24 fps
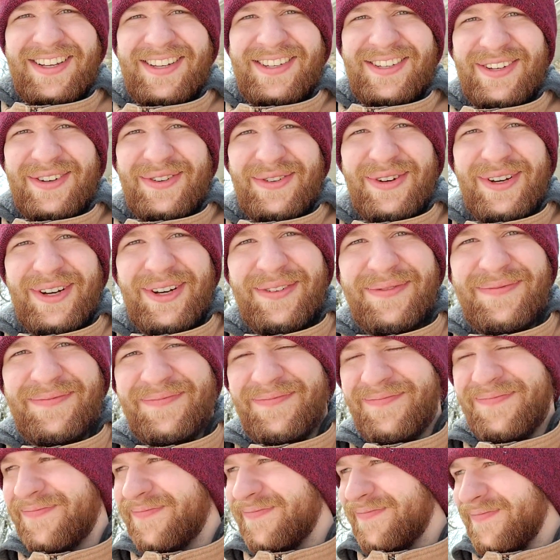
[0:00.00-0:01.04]
So,
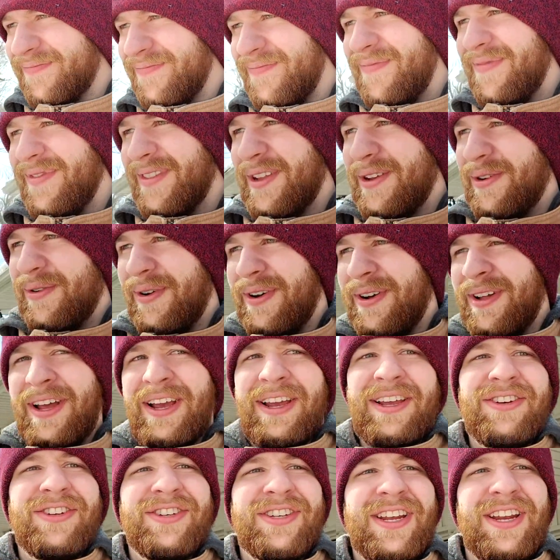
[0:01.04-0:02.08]
well,
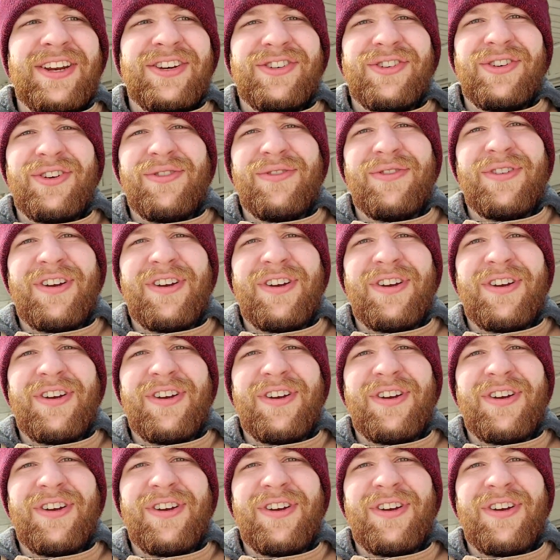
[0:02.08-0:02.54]
I can just kind of show